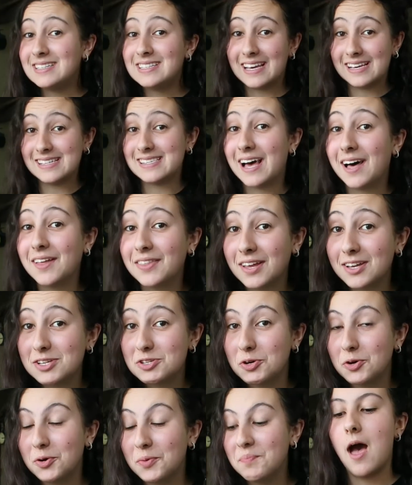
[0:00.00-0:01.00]
taste healthy
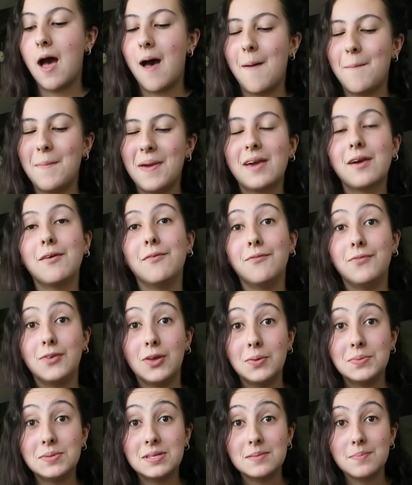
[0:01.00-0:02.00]
at all. It
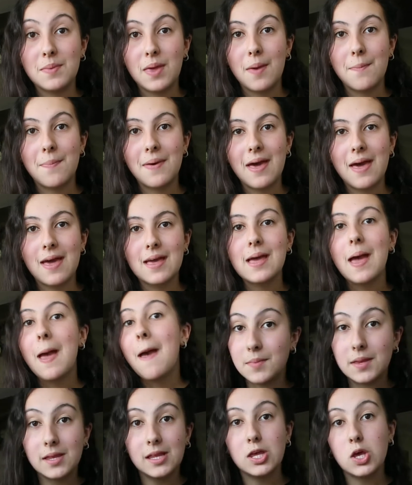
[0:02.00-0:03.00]
confuses me a bit.
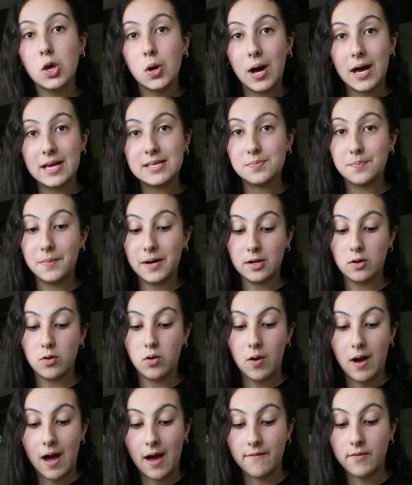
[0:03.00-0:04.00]
Something that you guys might
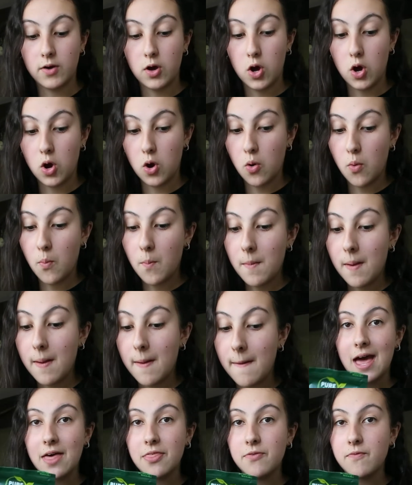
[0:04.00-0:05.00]
not have at home,
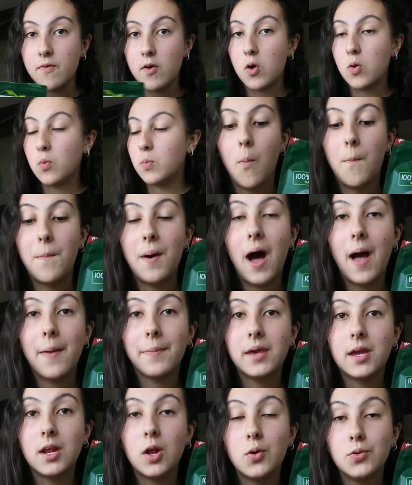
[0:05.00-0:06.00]
erythritol, but
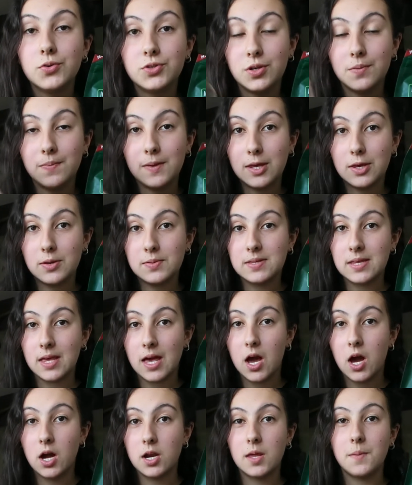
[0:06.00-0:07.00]
I'm going to also be using
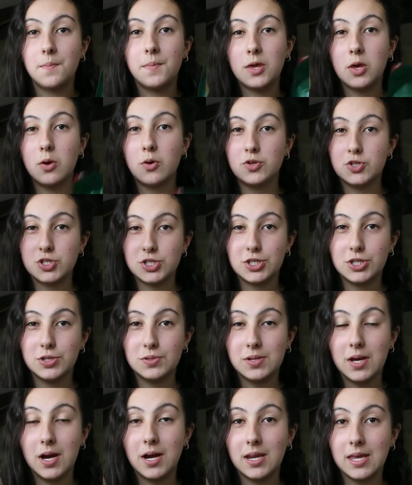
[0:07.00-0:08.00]
honey, but you can just
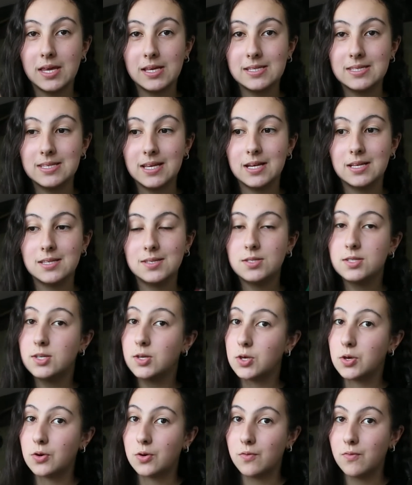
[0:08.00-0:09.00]
use honey instead, so
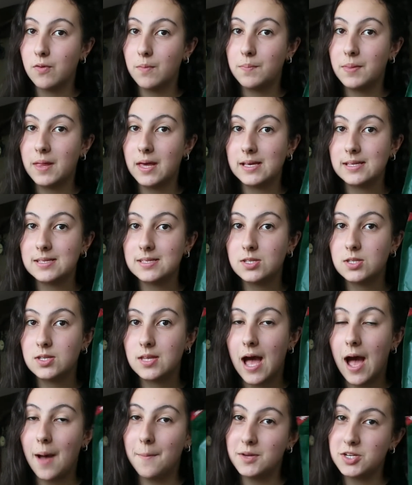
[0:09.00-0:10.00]
you can replace
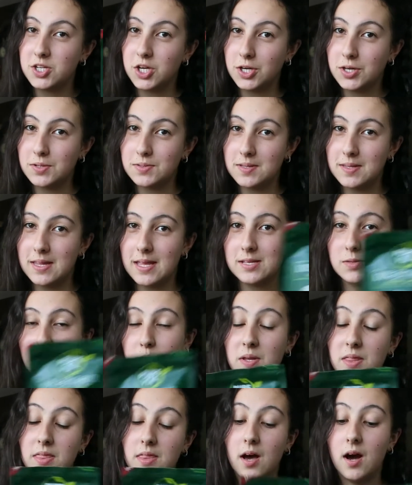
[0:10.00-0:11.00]
how much I use of this
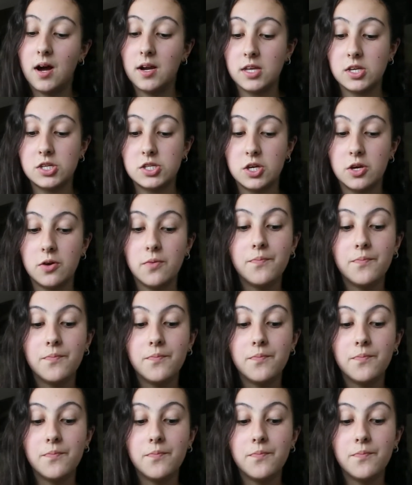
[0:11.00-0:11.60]
with the honey too.